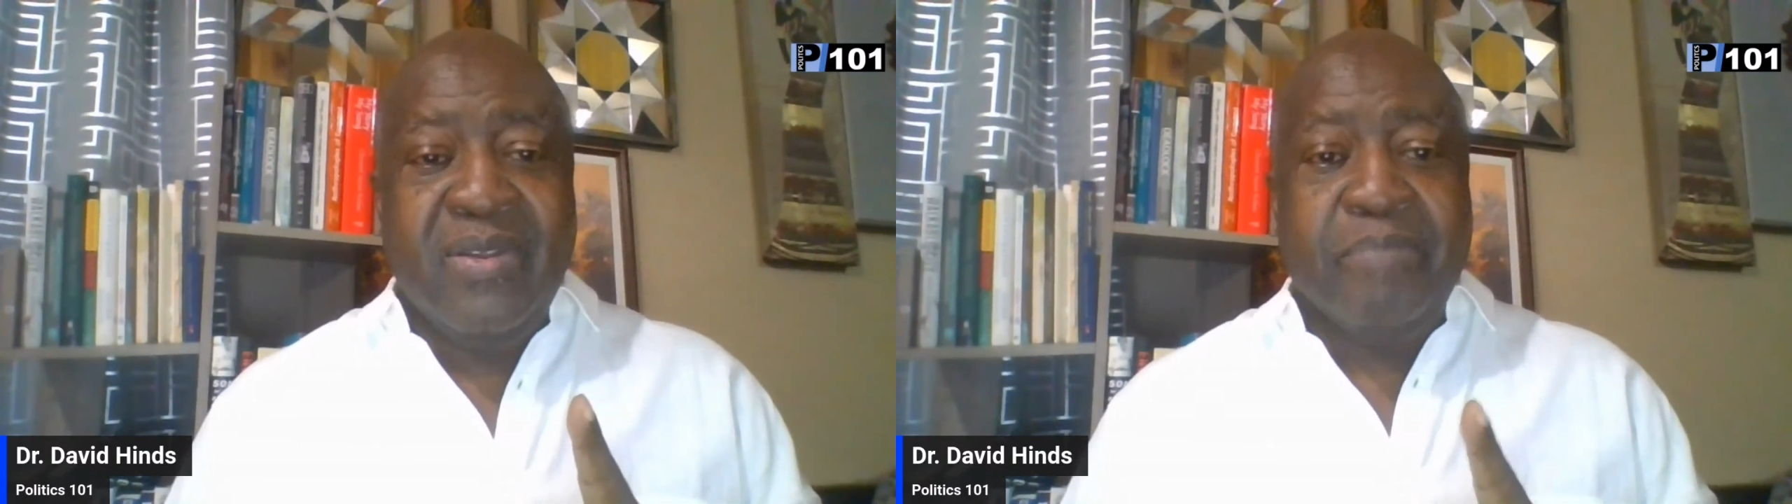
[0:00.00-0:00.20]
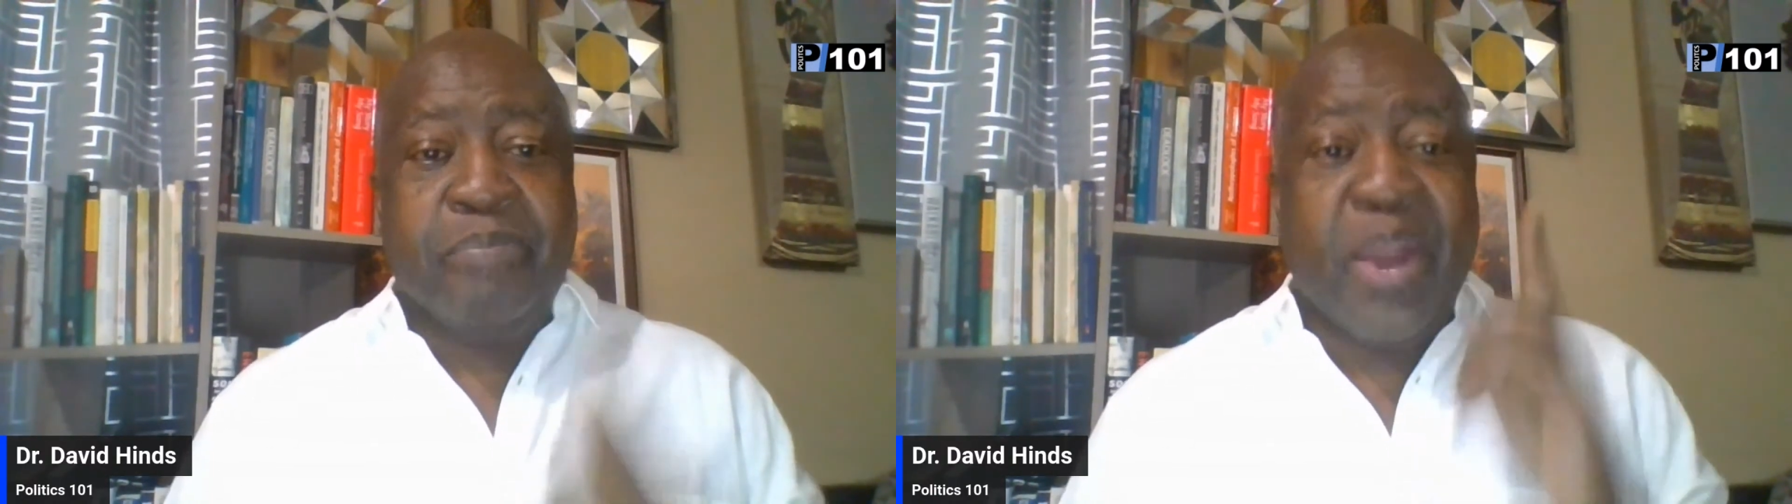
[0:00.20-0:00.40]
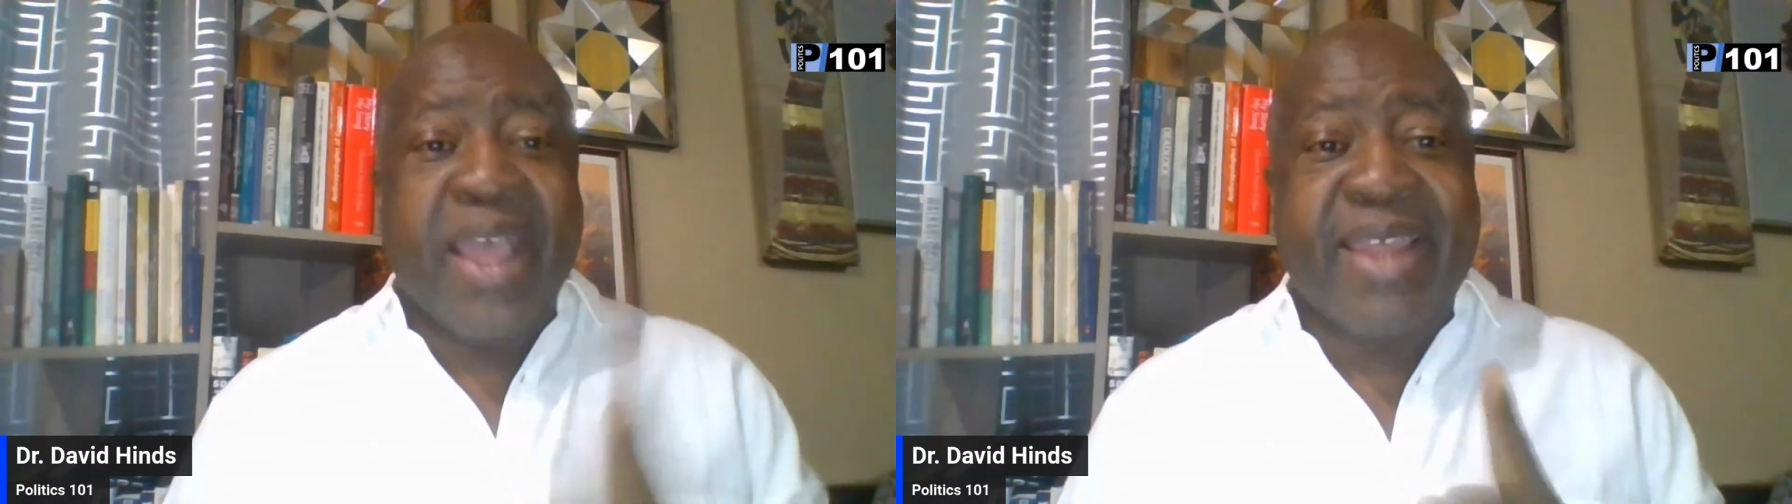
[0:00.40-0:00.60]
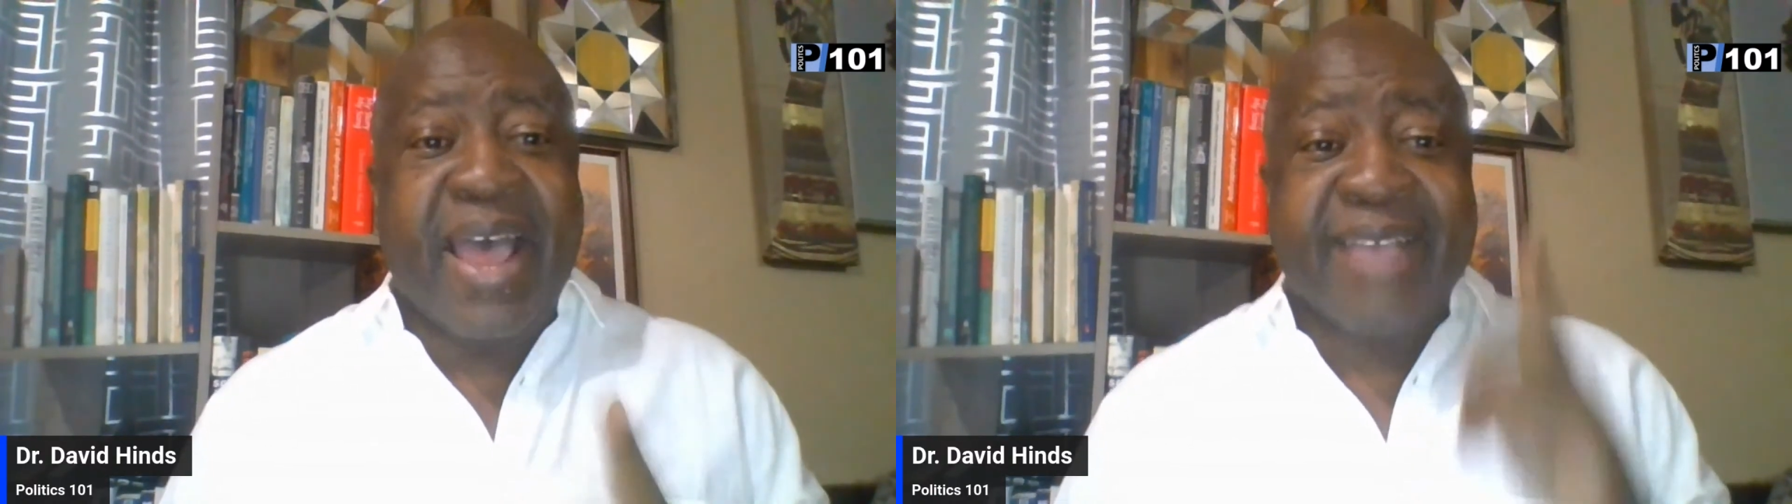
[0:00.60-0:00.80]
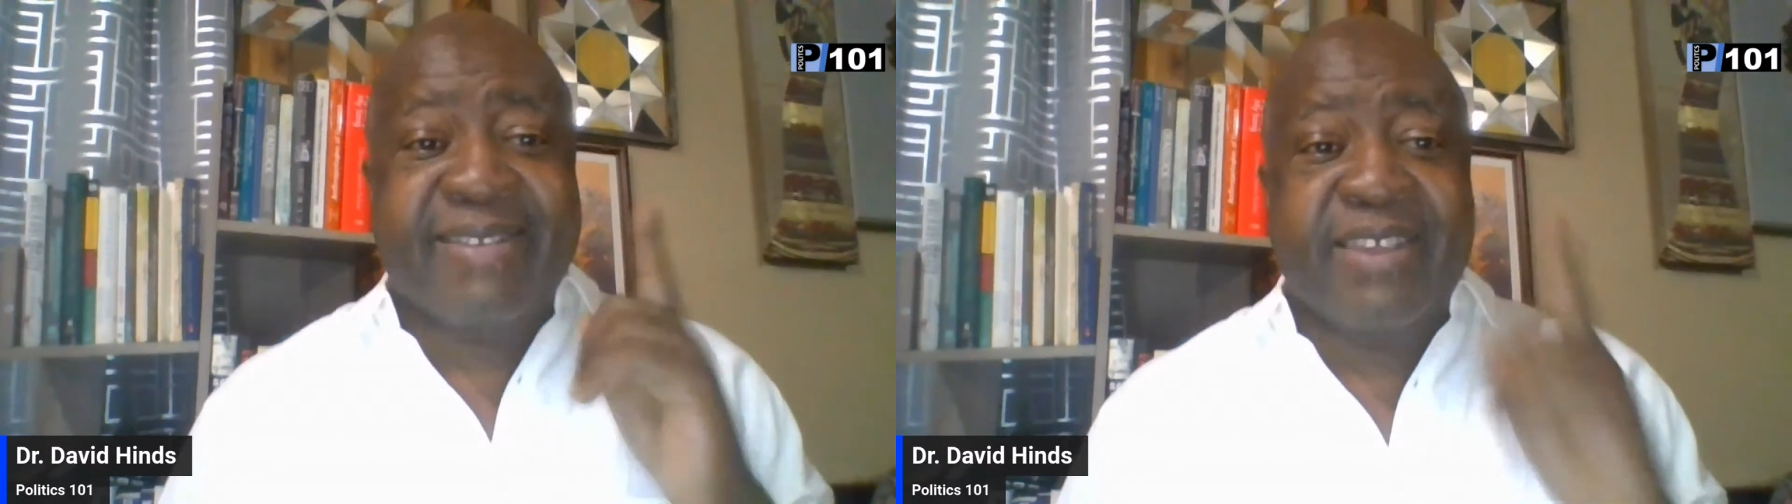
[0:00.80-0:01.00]
Bread
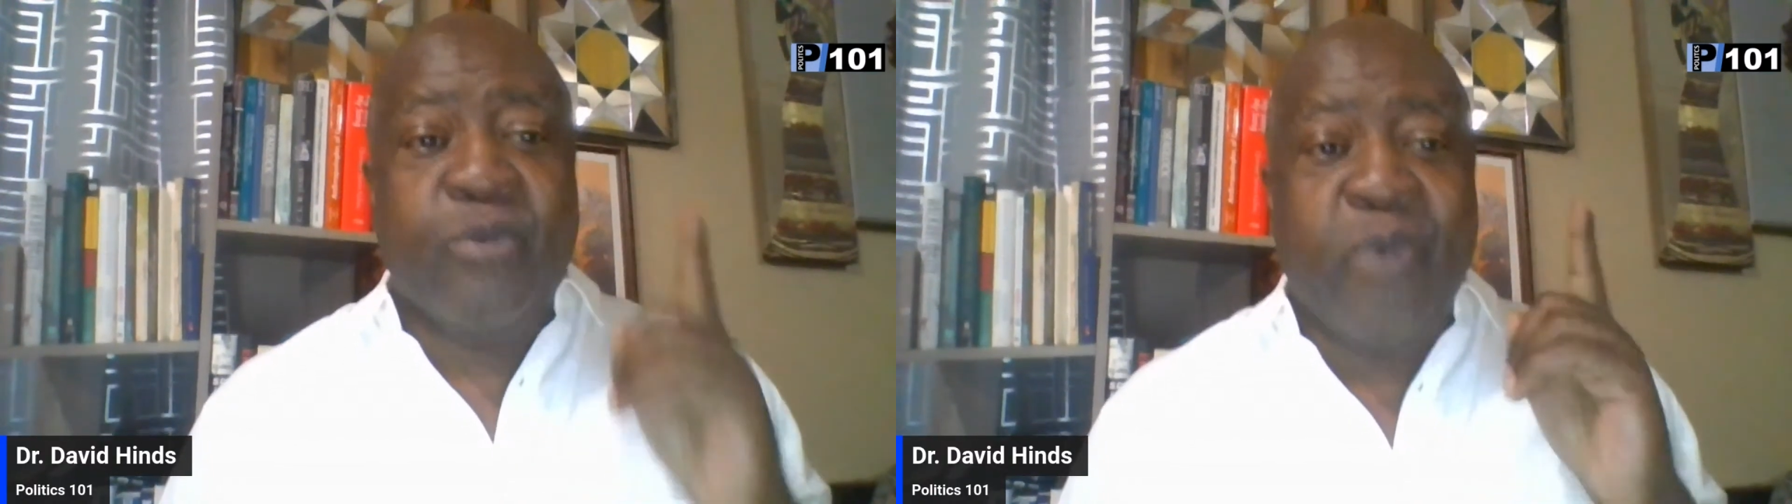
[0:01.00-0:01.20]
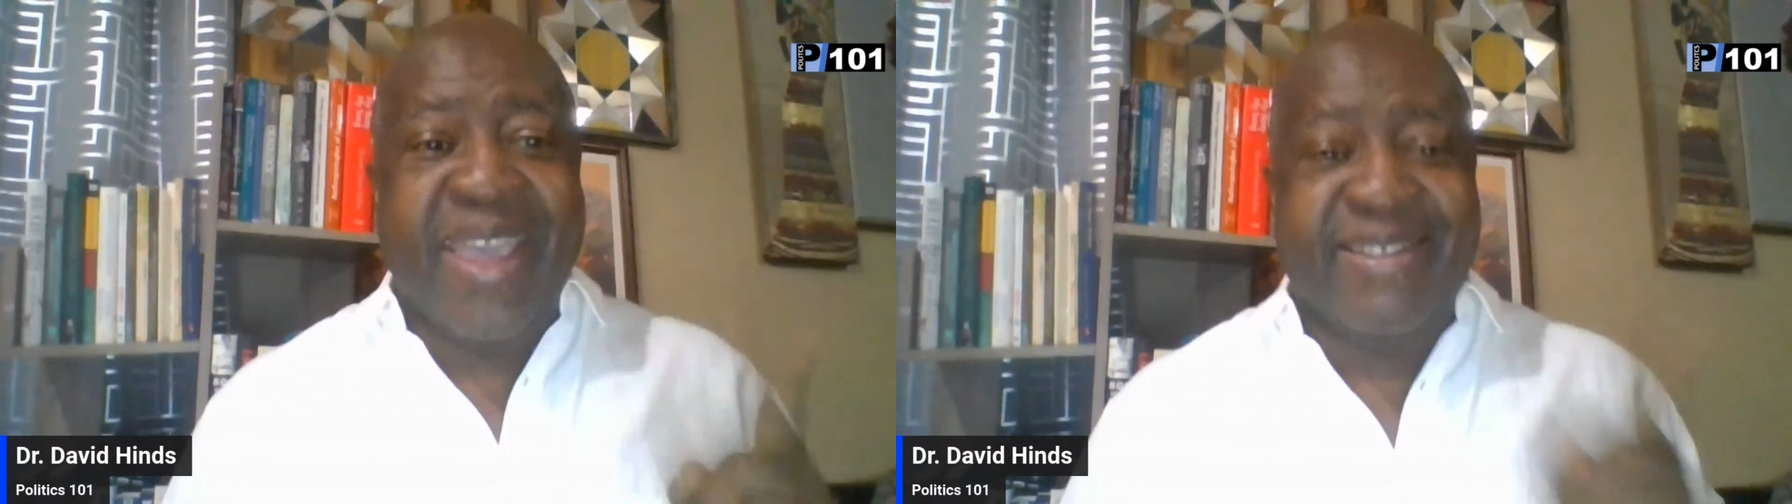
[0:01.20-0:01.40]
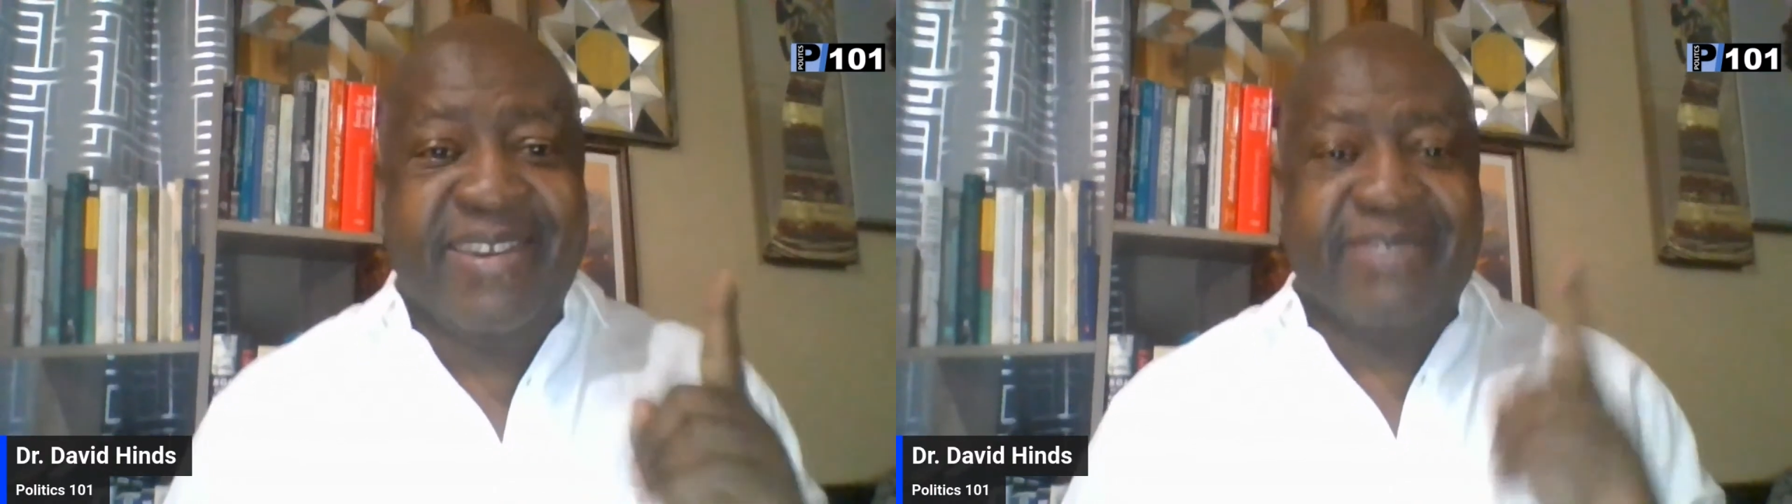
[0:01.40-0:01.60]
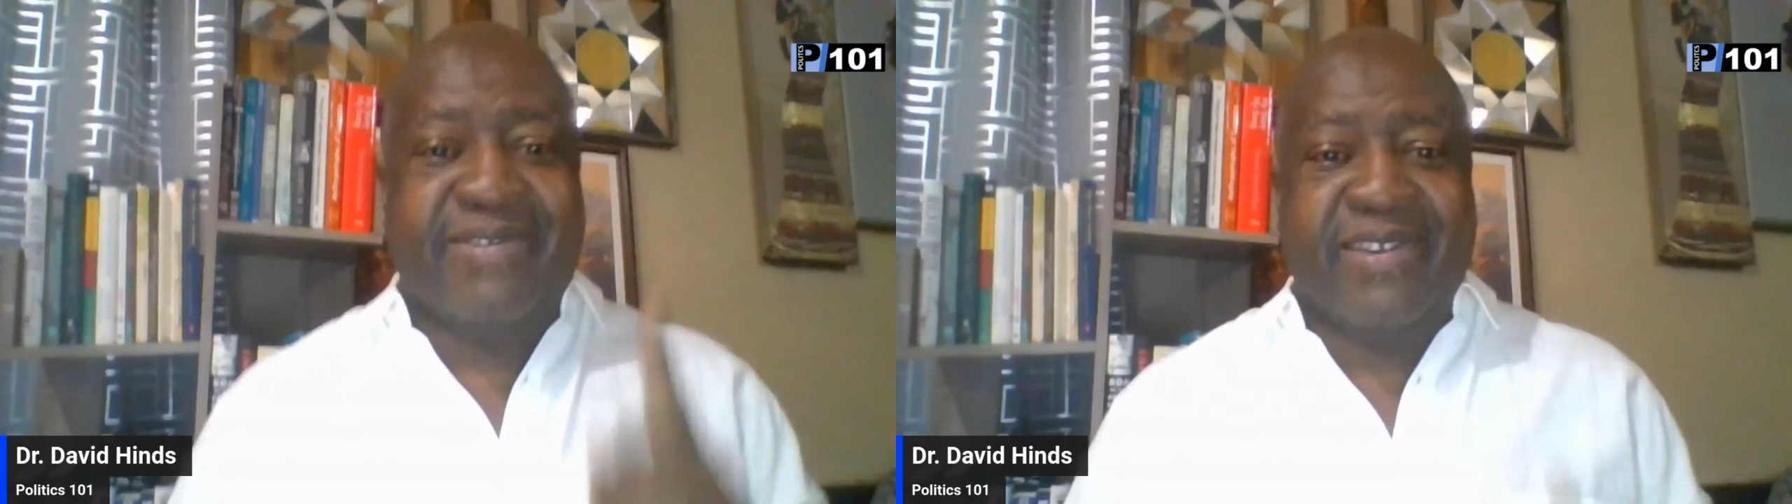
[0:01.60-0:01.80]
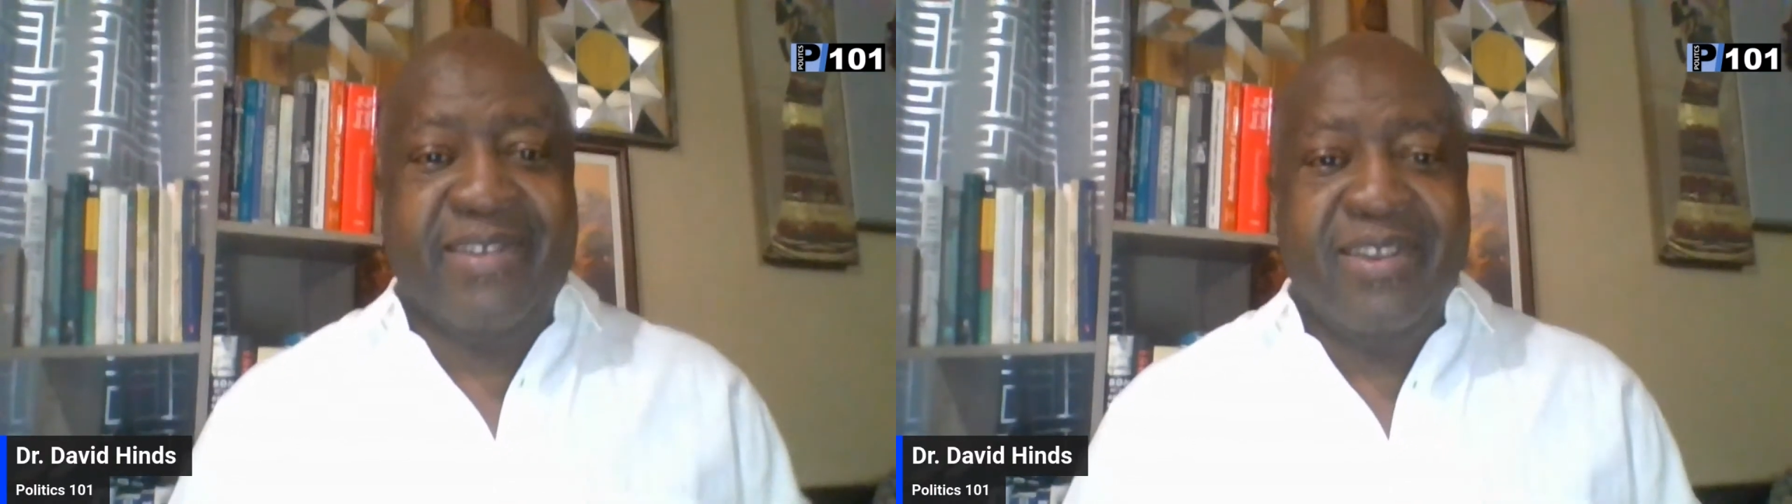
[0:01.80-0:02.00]
as in wages,